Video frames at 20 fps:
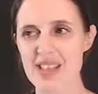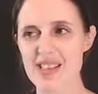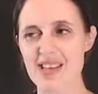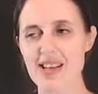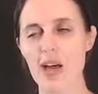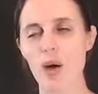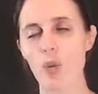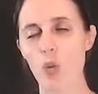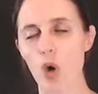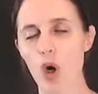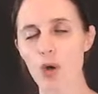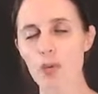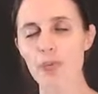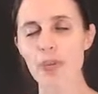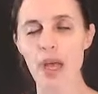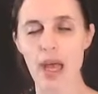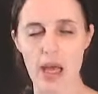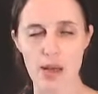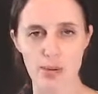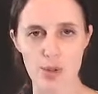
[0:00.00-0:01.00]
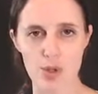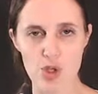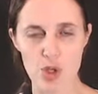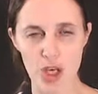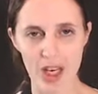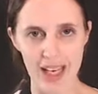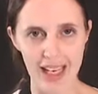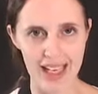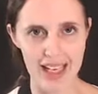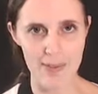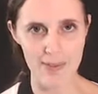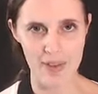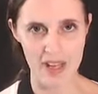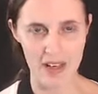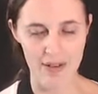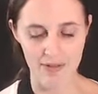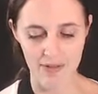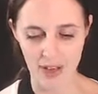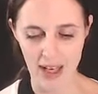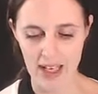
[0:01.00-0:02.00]
it means that I won't be able to claim
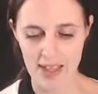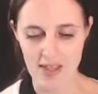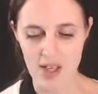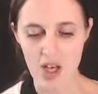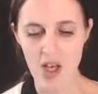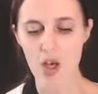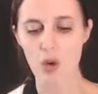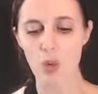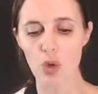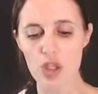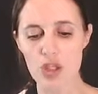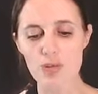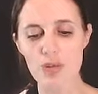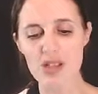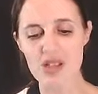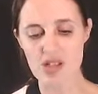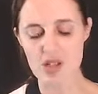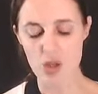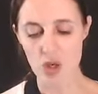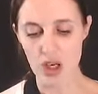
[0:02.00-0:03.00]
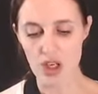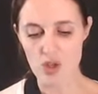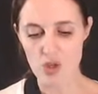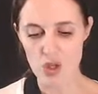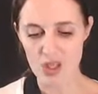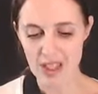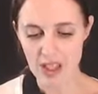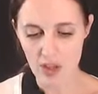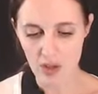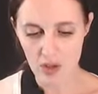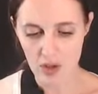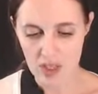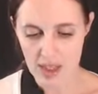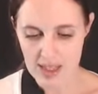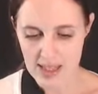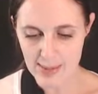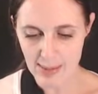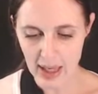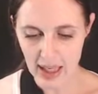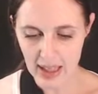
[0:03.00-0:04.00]
that VAT, which means it's going to
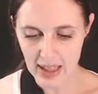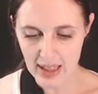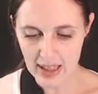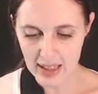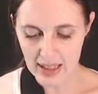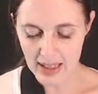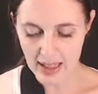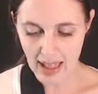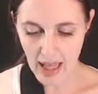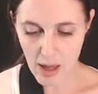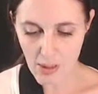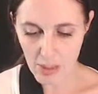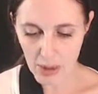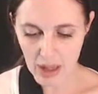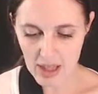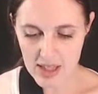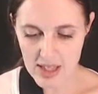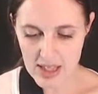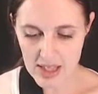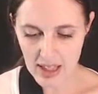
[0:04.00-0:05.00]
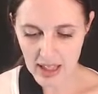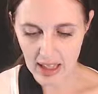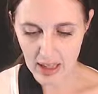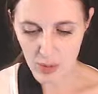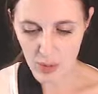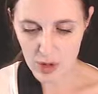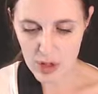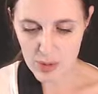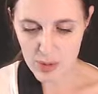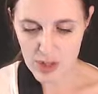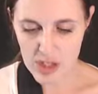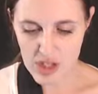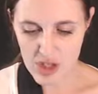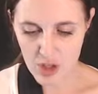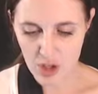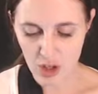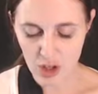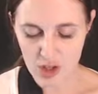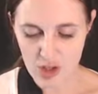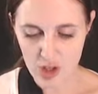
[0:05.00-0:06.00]
increase my liability again, which means
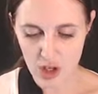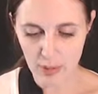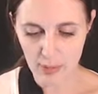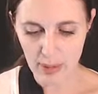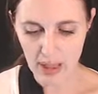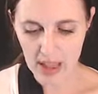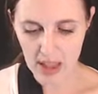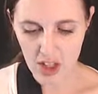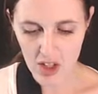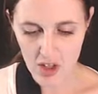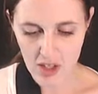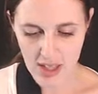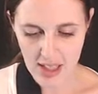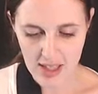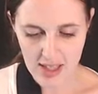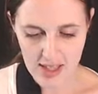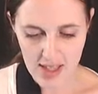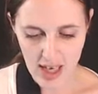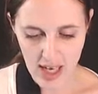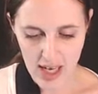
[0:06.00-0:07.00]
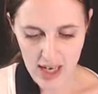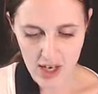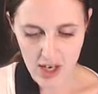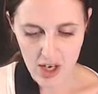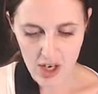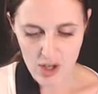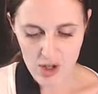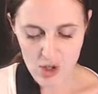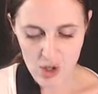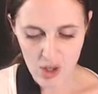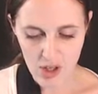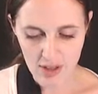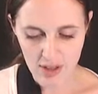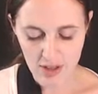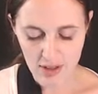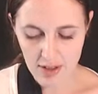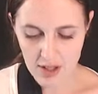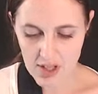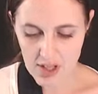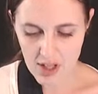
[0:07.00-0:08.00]
it goes on my credit side. So on
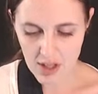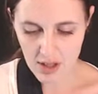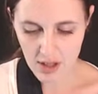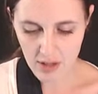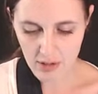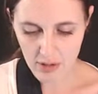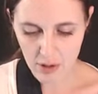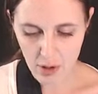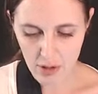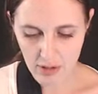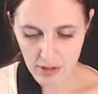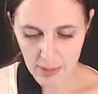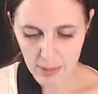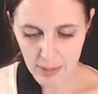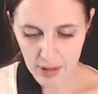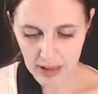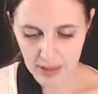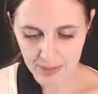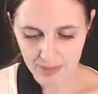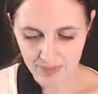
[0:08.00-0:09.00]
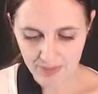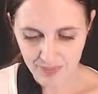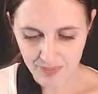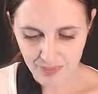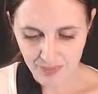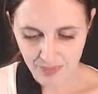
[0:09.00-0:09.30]
the 30th of November,